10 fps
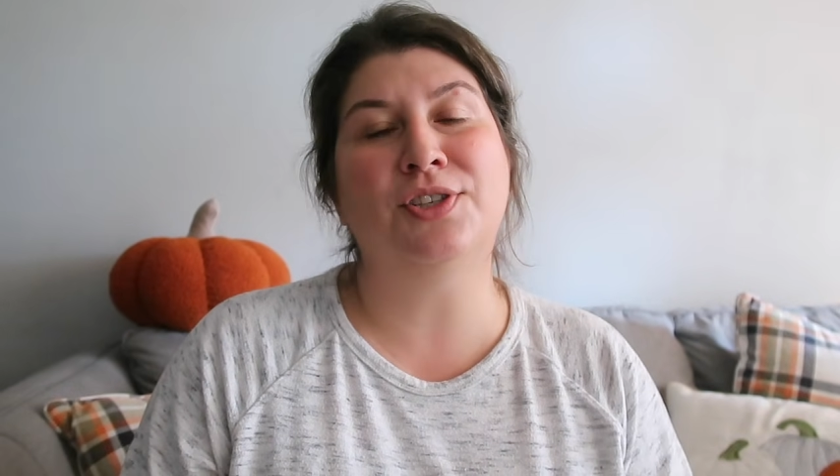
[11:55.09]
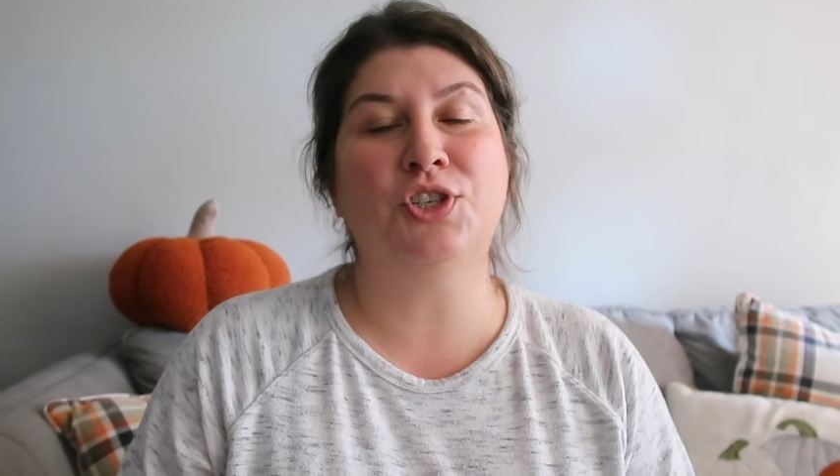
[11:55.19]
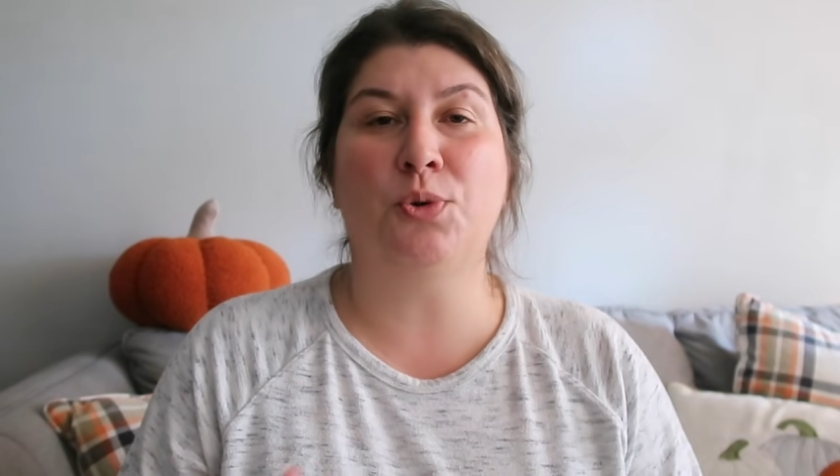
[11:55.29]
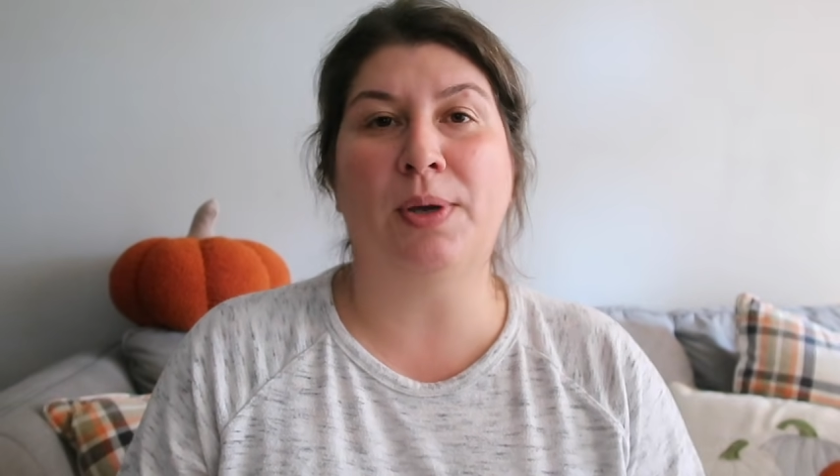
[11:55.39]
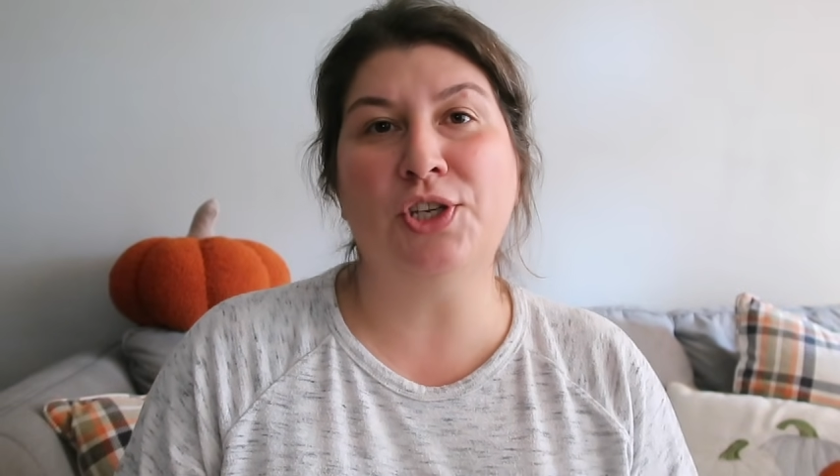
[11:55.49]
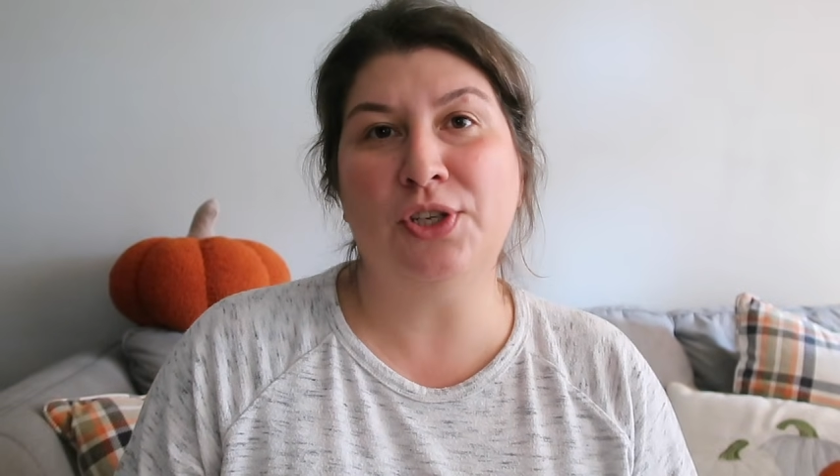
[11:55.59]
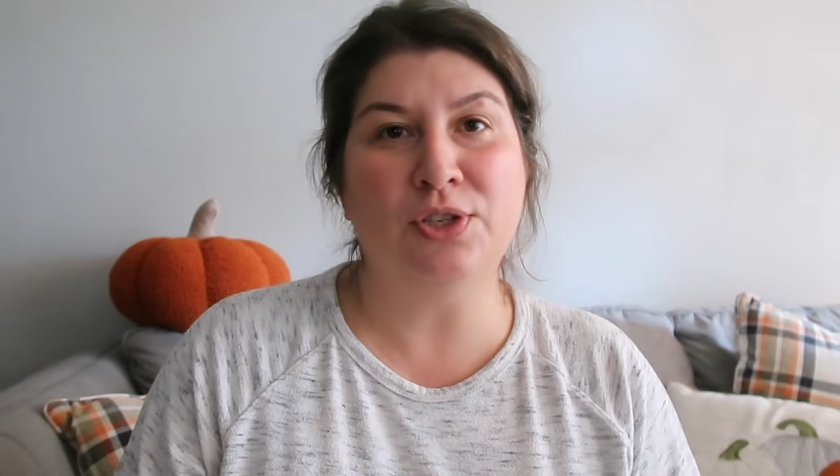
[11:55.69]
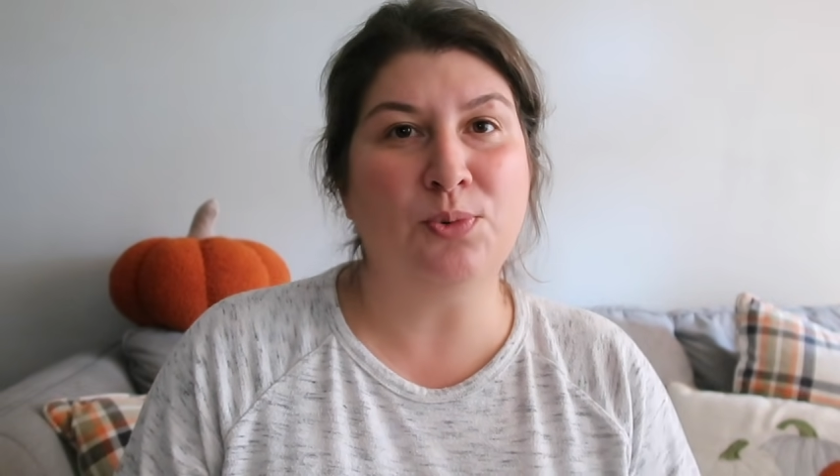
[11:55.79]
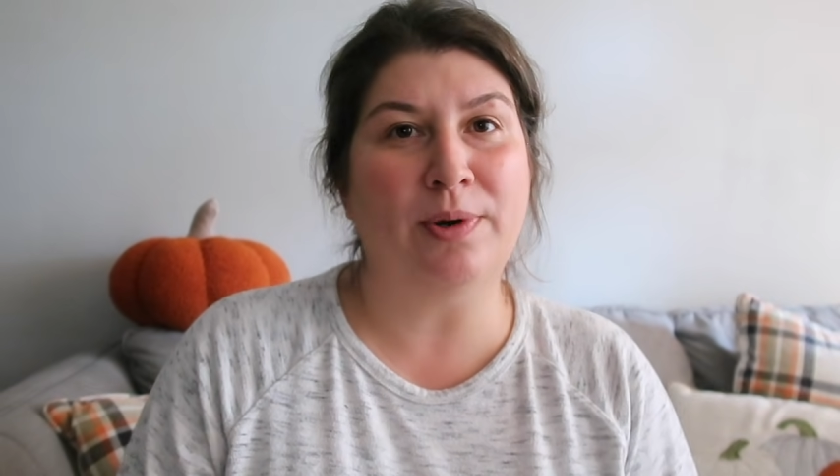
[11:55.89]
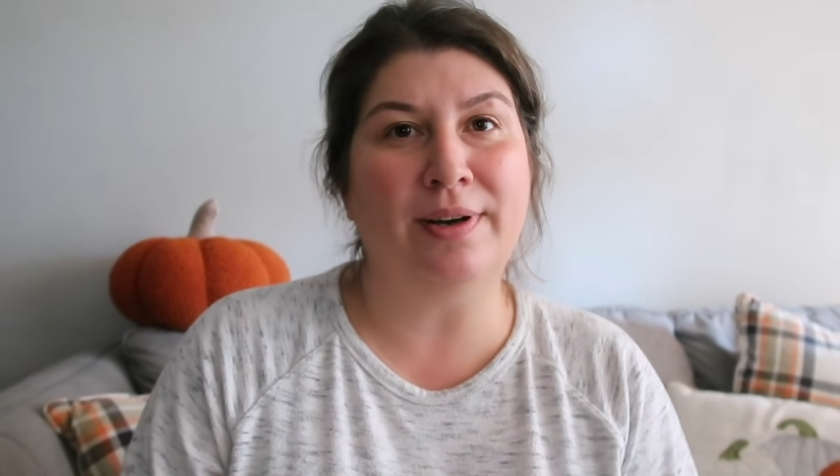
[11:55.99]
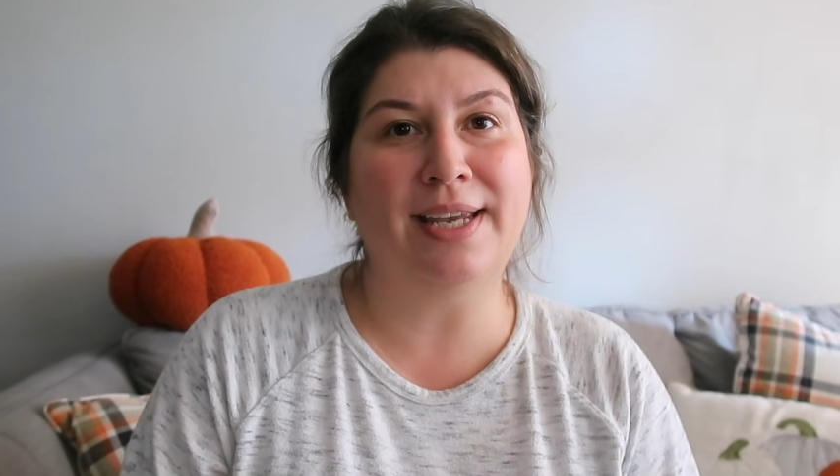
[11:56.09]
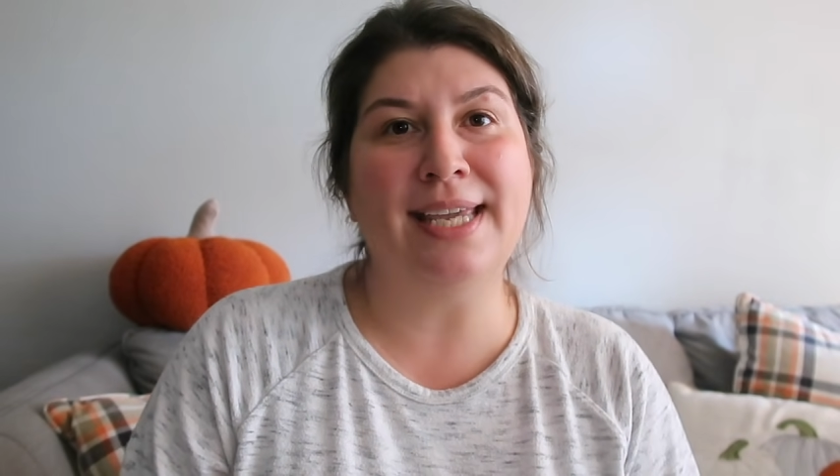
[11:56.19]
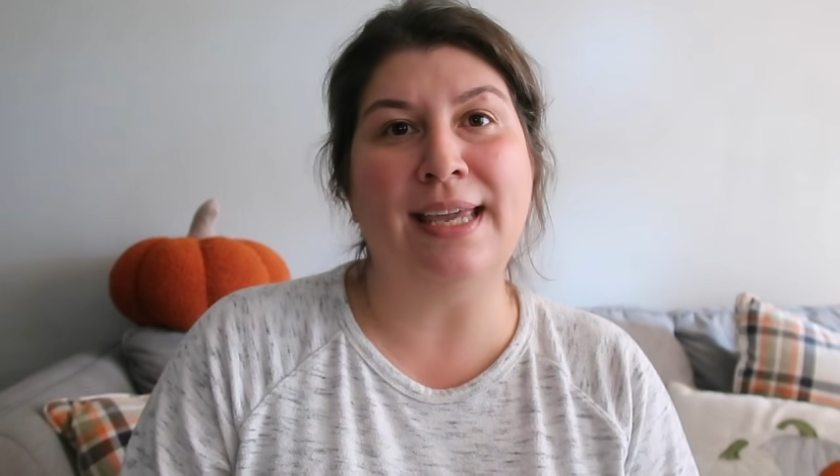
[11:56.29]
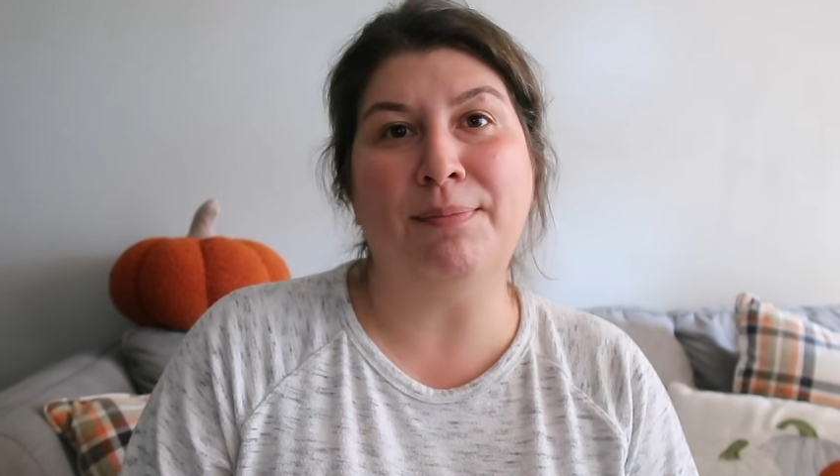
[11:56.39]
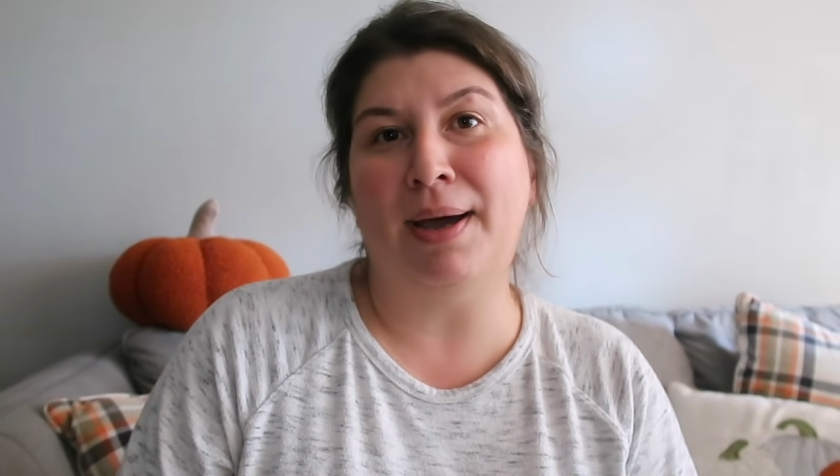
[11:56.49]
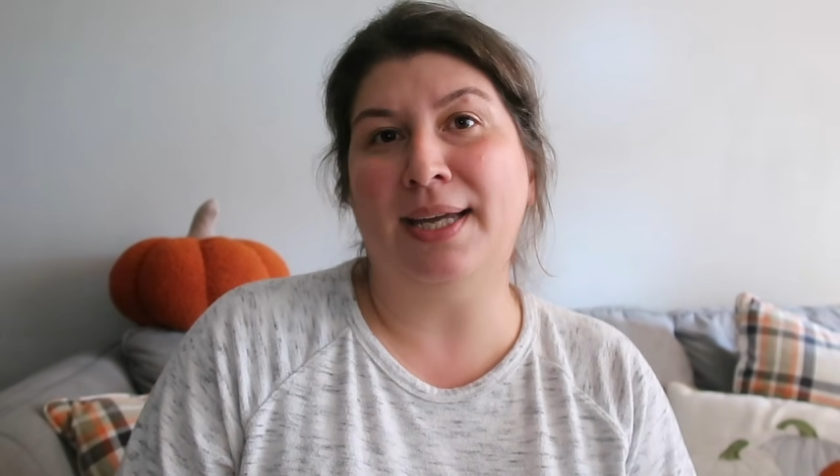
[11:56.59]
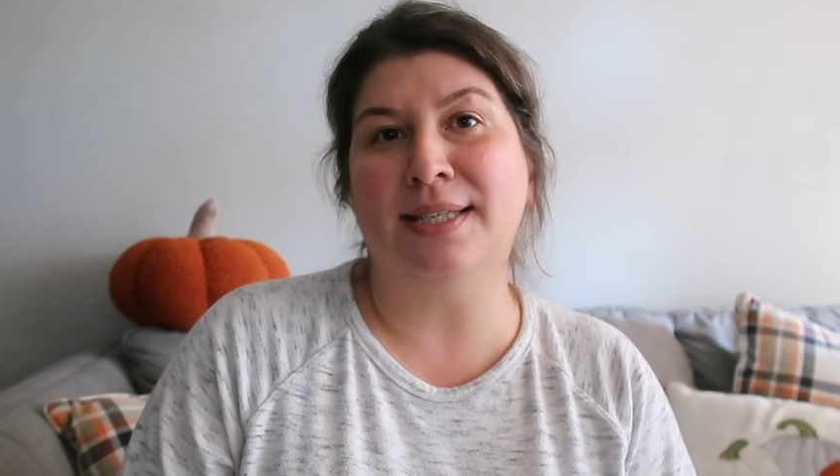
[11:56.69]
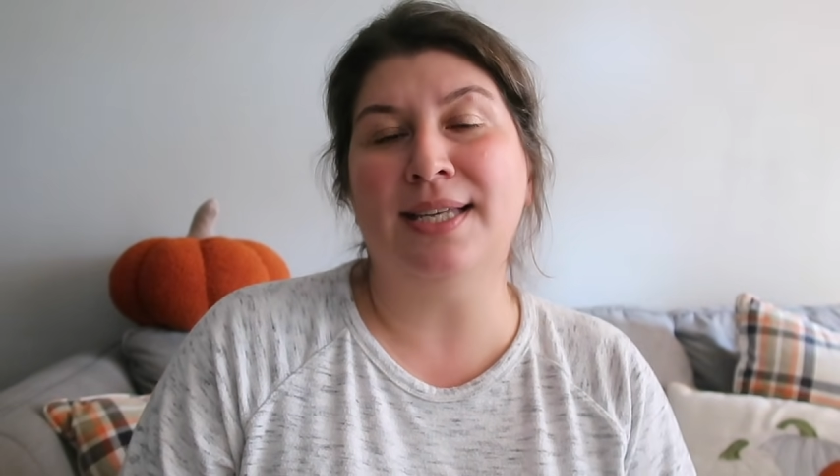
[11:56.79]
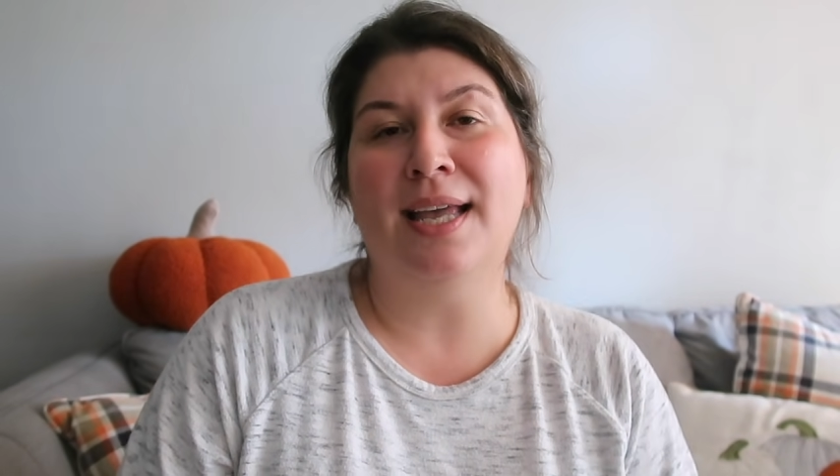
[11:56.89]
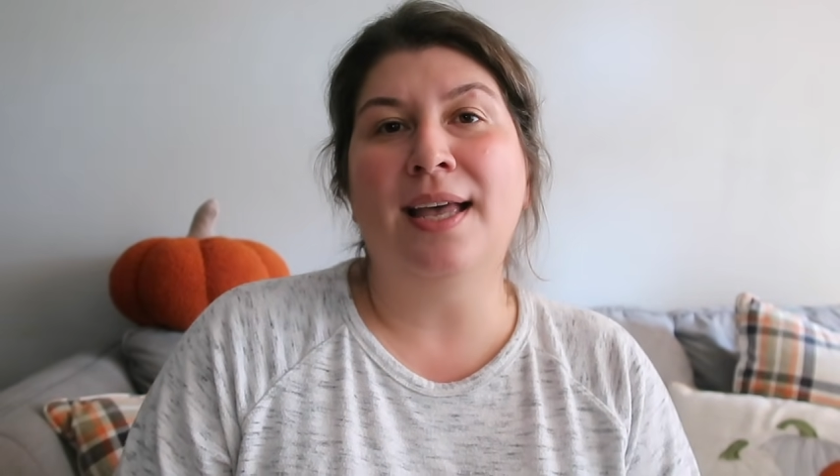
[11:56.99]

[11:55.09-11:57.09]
situations where he might